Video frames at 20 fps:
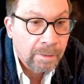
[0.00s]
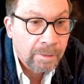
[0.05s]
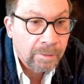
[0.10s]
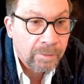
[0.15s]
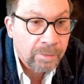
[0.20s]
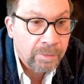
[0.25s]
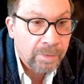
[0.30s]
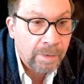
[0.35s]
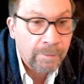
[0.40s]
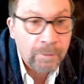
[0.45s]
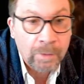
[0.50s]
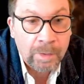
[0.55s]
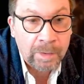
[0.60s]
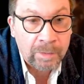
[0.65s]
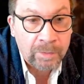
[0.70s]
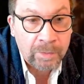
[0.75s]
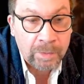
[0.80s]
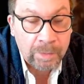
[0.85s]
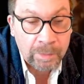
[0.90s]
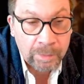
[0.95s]
several
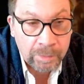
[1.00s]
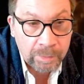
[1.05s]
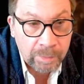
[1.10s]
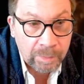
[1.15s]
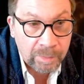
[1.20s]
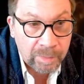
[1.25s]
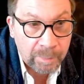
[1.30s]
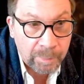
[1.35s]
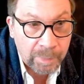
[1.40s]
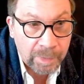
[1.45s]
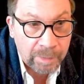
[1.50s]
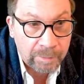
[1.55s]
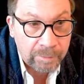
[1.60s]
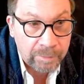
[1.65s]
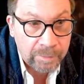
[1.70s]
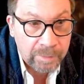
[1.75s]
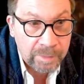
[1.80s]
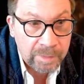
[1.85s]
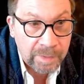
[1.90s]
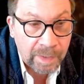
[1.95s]
excursions above
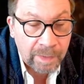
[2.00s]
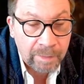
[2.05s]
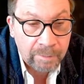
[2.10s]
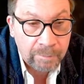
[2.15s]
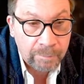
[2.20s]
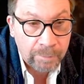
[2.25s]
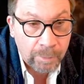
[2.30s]
10